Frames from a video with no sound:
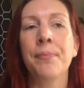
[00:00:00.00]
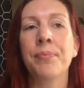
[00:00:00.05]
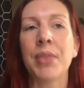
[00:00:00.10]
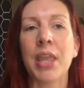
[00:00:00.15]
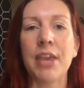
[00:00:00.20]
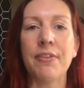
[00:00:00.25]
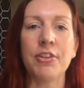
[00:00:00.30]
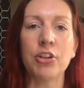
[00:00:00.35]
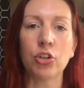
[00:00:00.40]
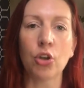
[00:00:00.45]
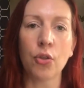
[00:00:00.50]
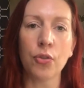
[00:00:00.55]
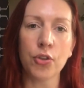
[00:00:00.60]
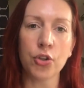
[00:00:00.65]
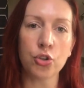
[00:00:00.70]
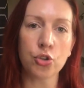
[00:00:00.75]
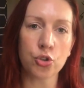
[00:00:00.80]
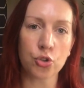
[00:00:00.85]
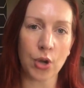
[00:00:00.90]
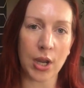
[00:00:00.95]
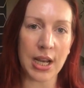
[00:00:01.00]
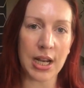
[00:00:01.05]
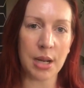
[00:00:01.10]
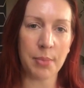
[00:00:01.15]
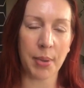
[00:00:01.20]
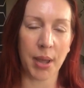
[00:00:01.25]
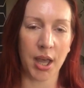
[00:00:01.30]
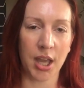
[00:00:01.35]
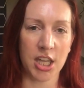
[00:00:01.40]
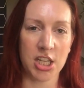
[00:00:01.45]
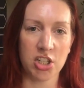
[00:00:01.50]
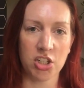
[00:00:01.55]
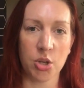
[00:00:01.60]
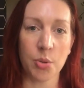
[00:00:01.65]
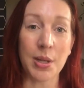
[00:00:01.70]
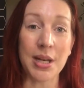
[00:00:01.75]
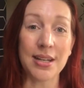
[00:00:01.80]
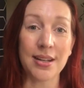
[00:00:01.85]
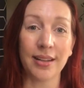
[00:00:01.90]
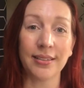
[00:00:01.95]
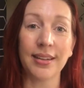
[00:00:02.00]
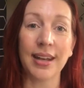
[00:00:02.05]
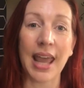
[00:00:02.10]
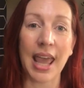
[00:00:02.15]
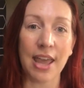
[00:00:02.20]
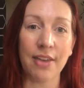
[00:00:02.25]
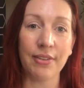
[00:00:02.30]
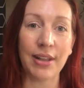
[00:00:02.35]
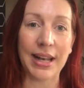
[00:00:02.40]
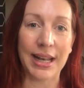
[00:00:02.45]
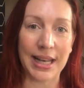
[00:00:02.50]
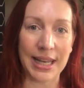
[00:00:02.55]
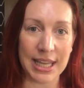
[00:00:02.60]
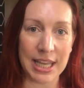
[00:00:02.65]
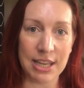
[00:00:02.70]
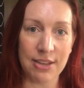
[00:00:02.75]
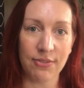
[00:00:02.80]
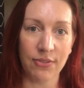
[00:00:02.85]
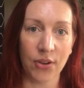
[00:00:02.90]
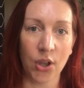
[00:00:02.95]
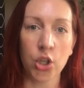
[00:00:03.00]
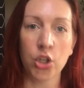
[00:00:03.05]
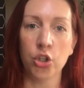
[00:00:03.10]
If it's on the trailer behind you and it doesn't ever leave,